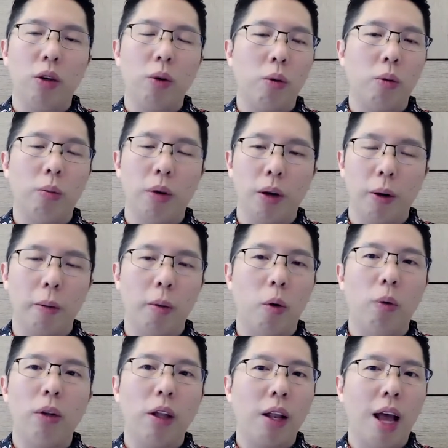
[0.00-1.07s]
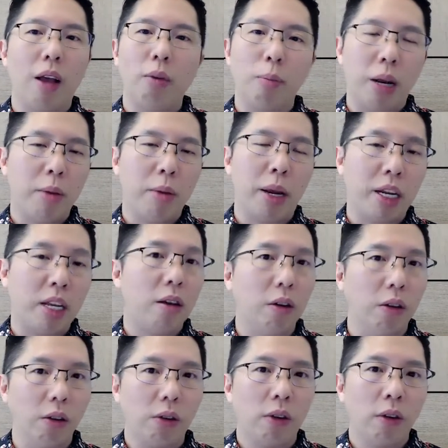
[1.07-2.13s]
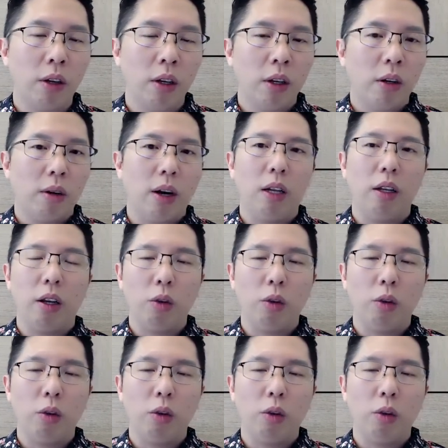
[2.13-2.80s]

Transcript: you know, uh, over the last many many years, right?